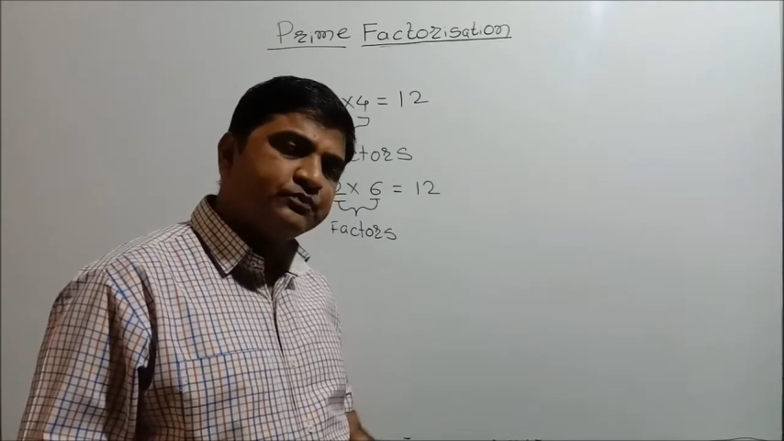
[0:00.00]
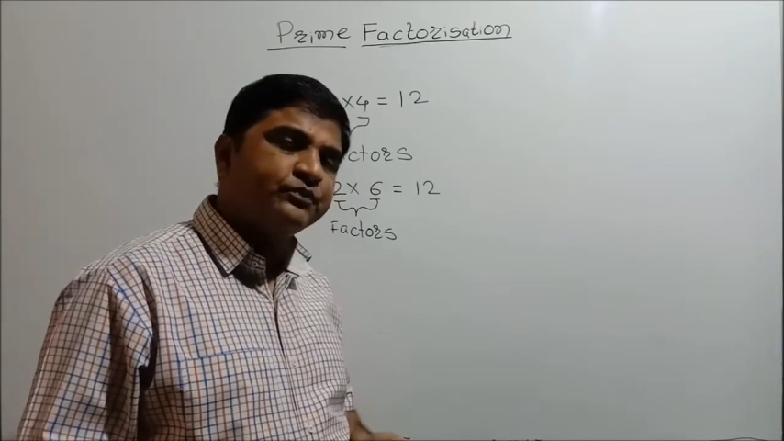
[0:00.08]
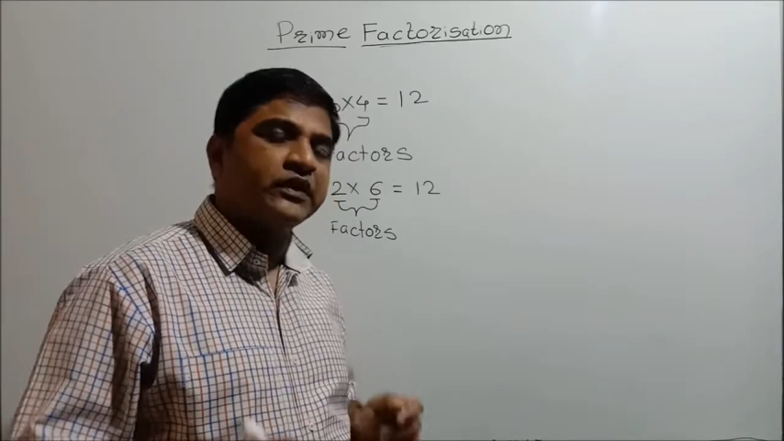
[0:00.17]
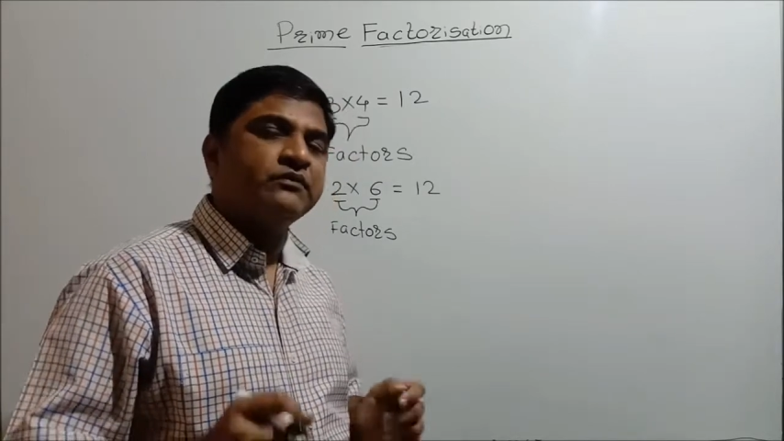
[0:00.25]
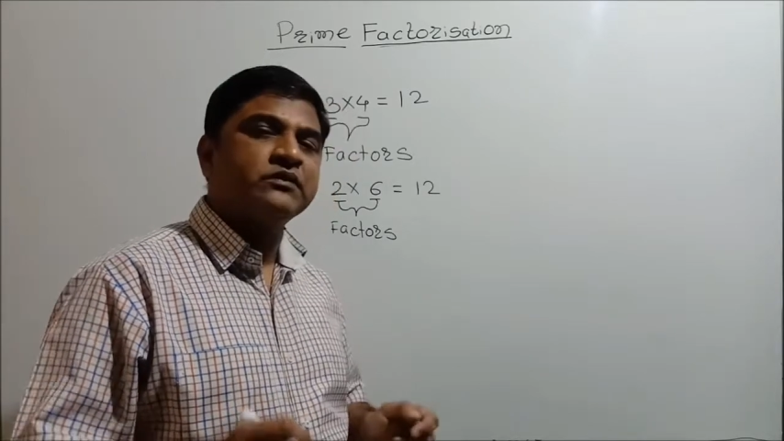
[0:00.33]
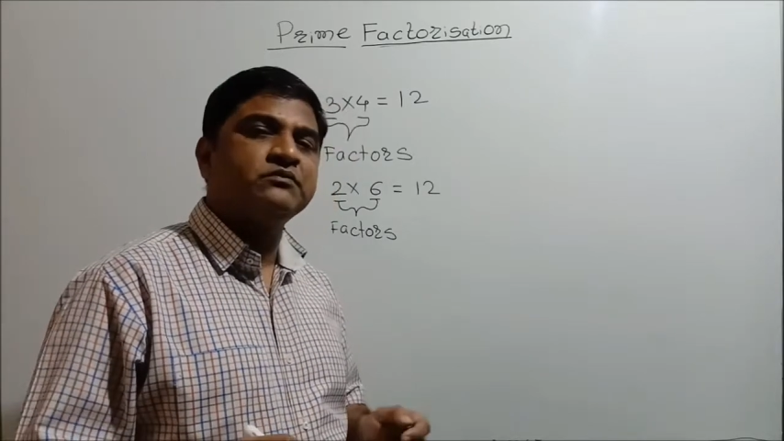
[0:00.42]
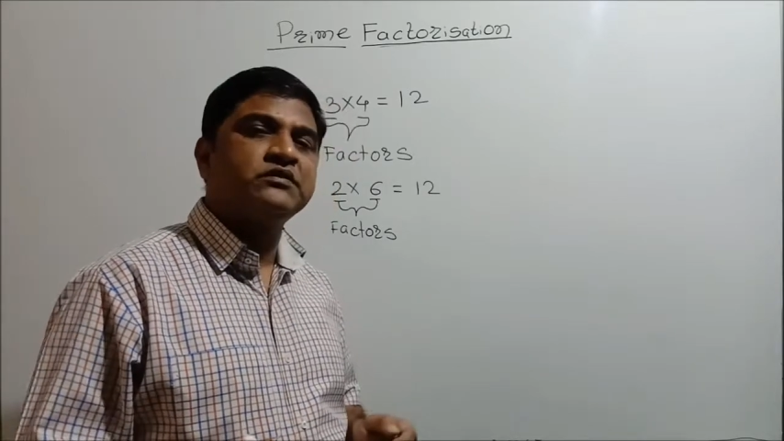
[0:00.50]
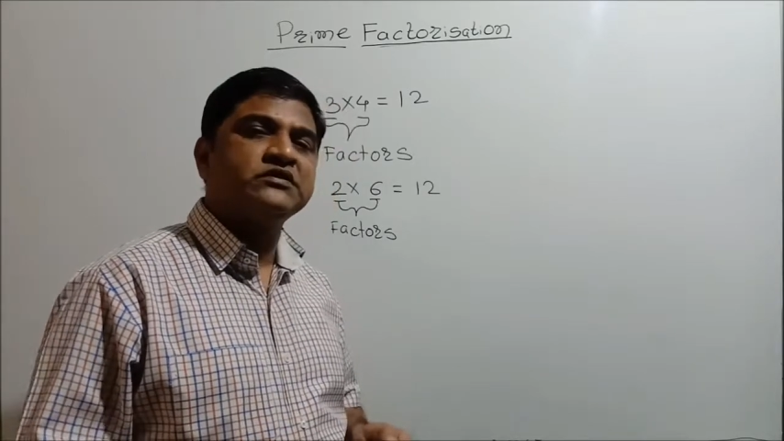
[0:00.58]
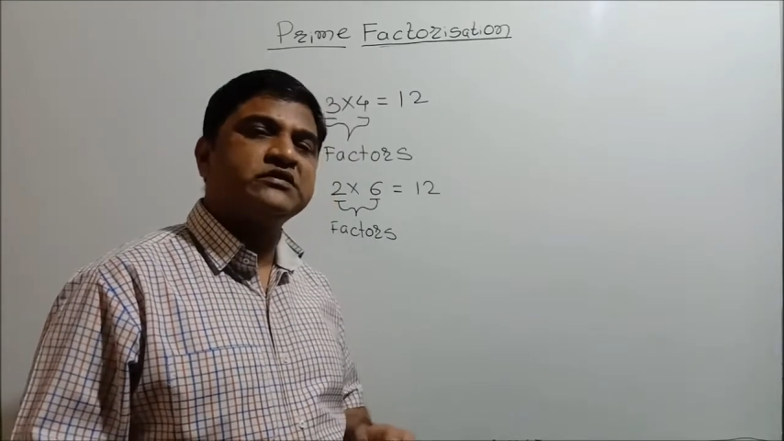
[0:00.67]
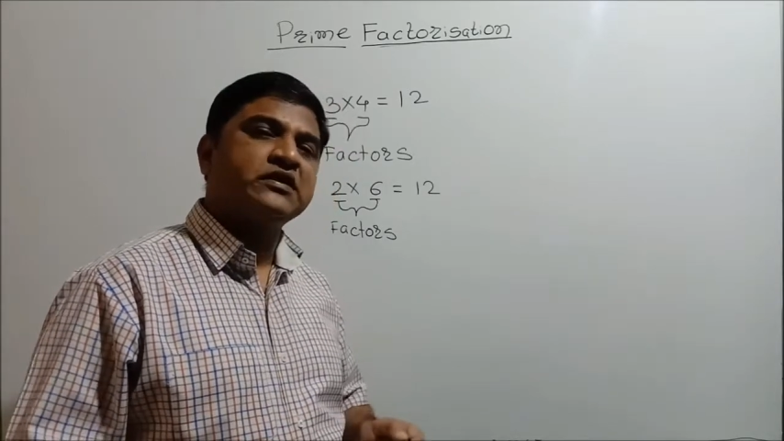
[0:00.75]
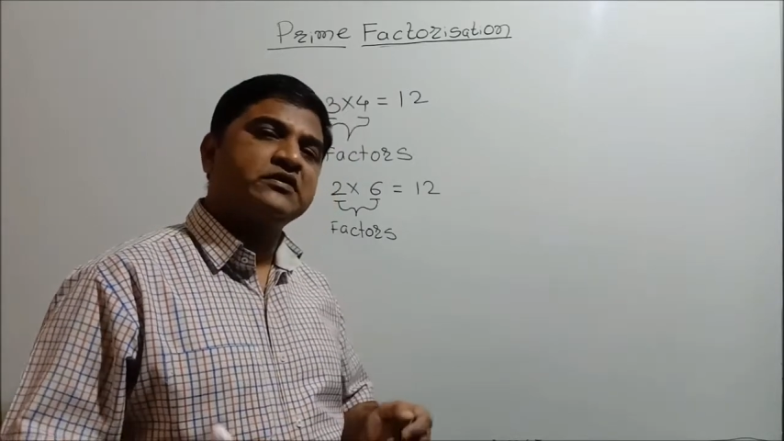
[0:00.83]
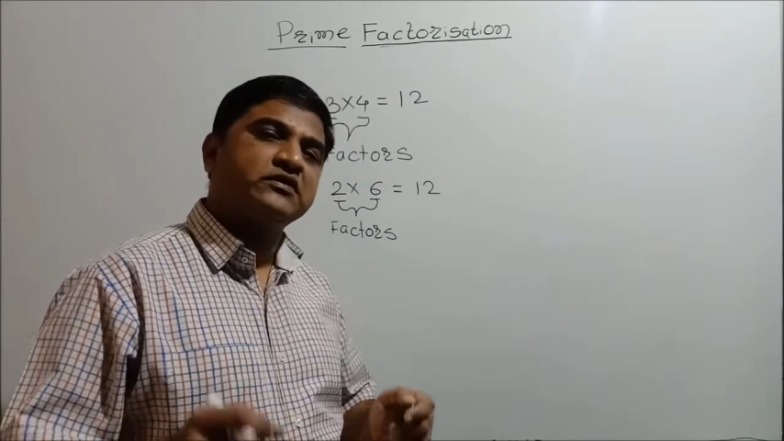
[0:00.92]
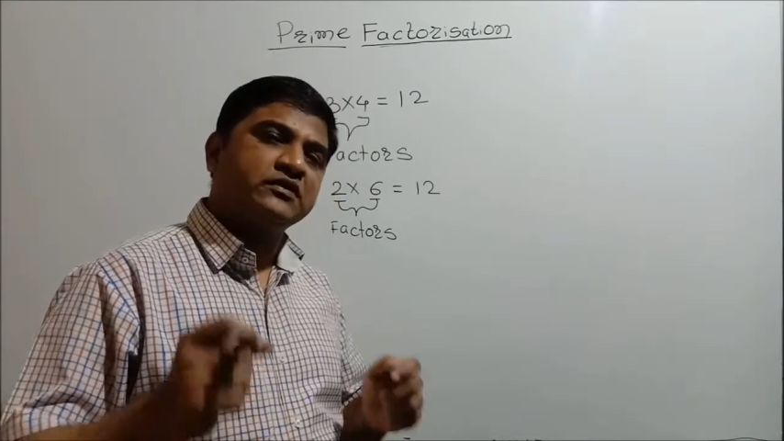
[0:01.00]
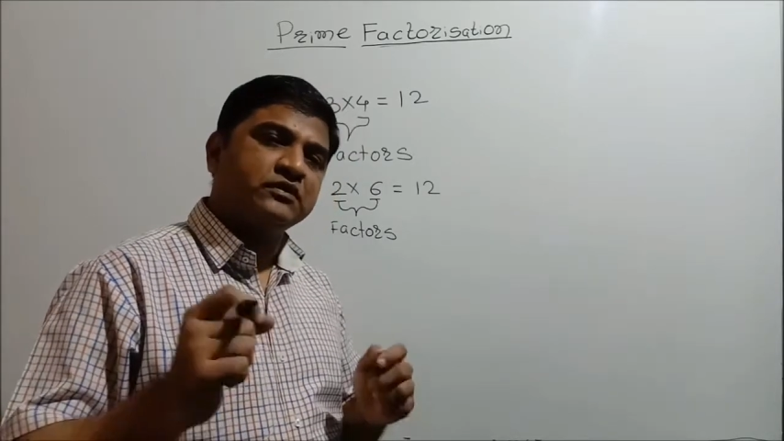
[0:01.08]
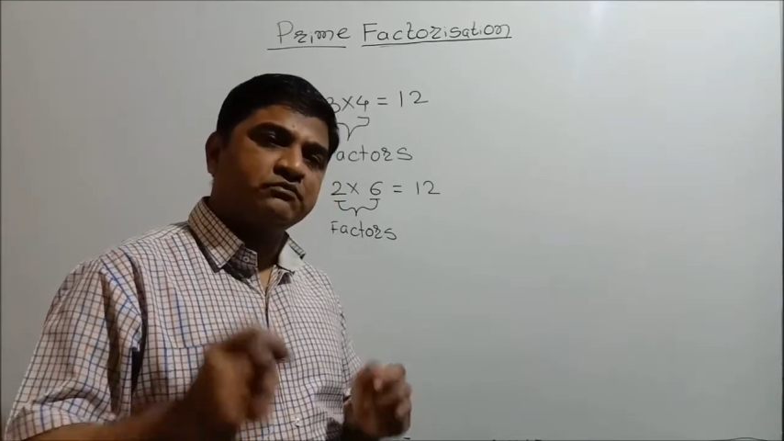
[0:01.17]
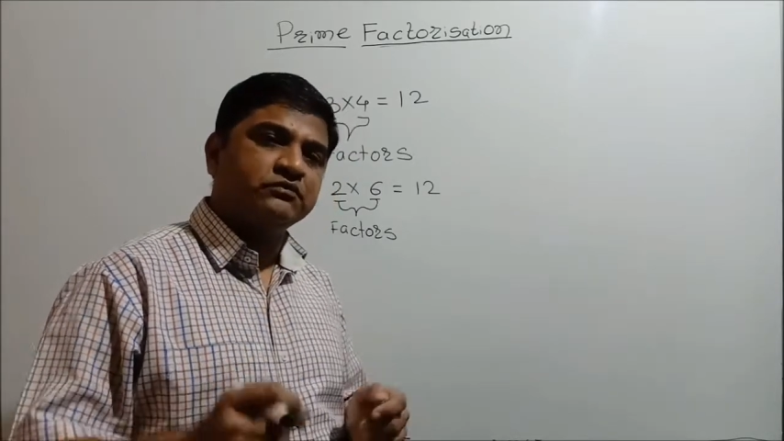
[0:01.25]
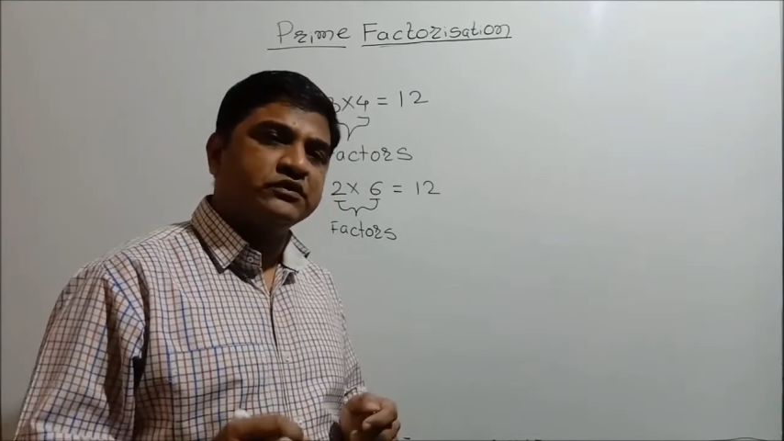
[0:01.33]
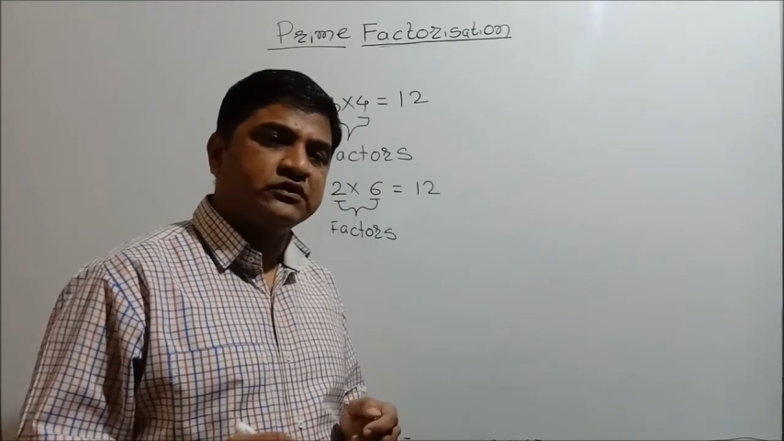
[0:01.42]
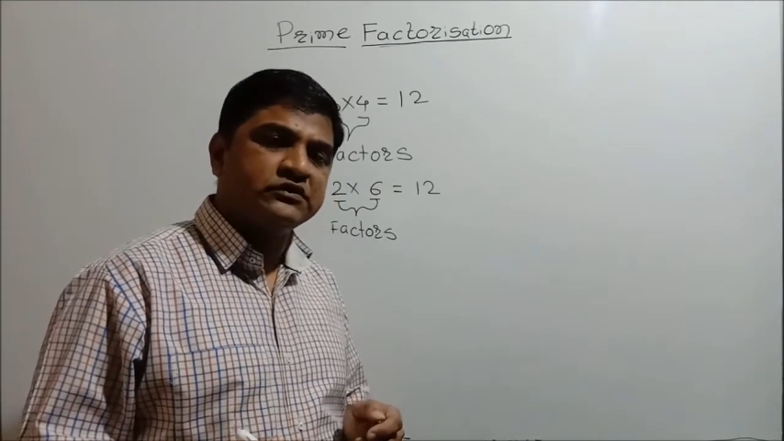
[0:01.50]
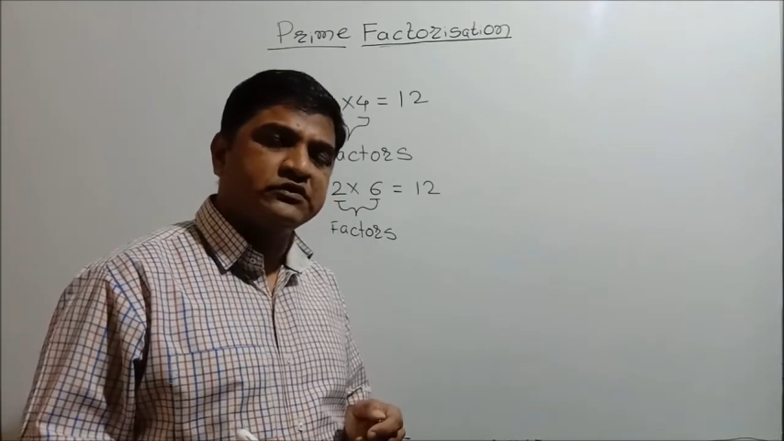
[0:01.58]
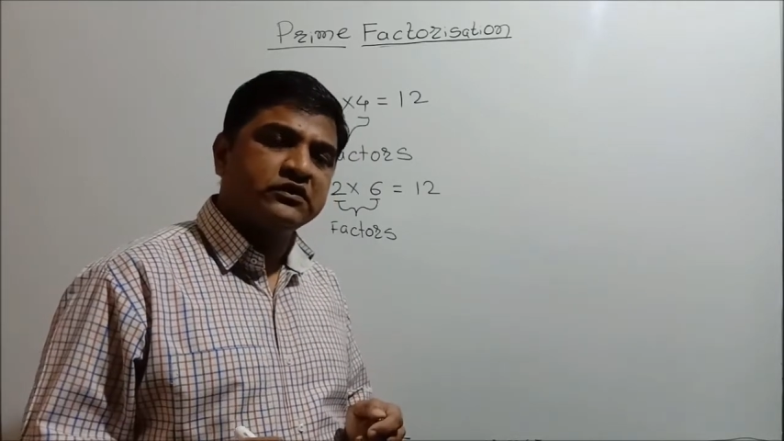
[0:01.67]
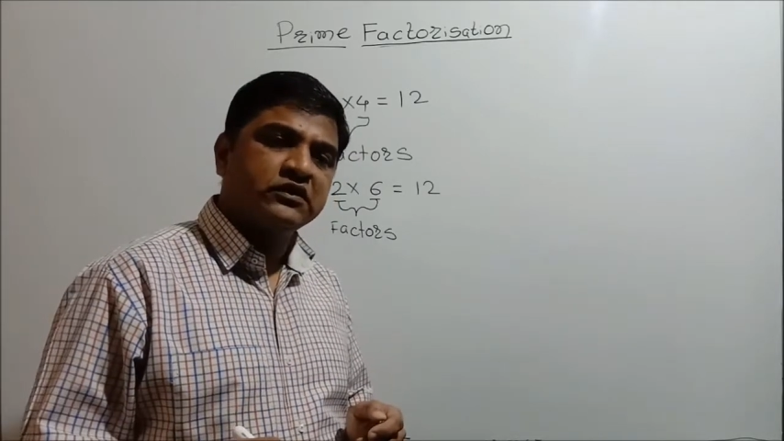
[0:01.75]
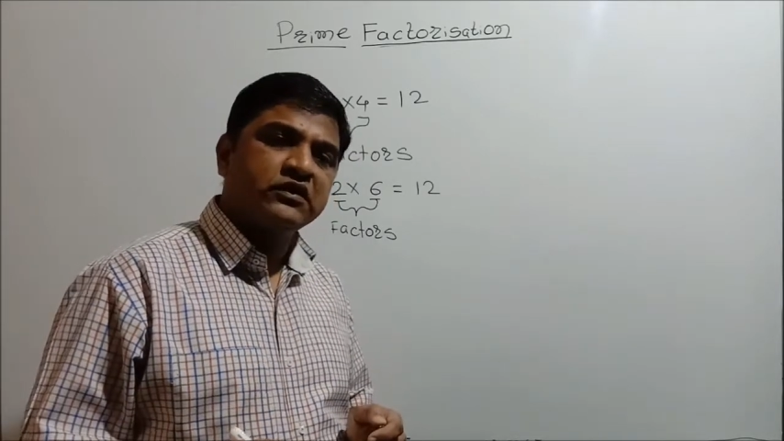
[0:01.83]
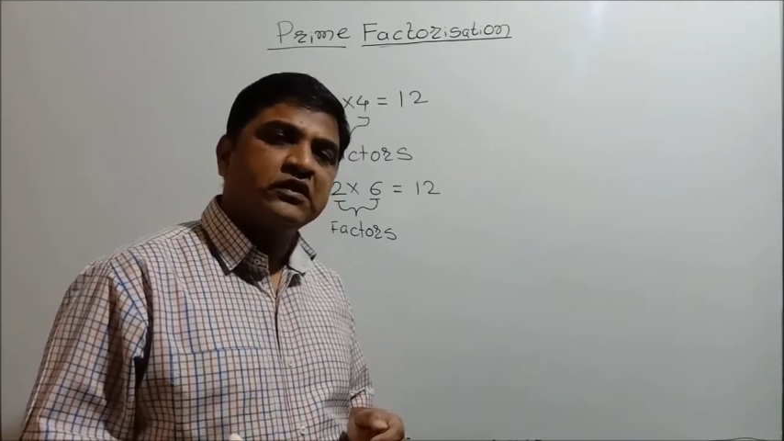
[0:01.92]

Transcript: Prime numbers are the numbers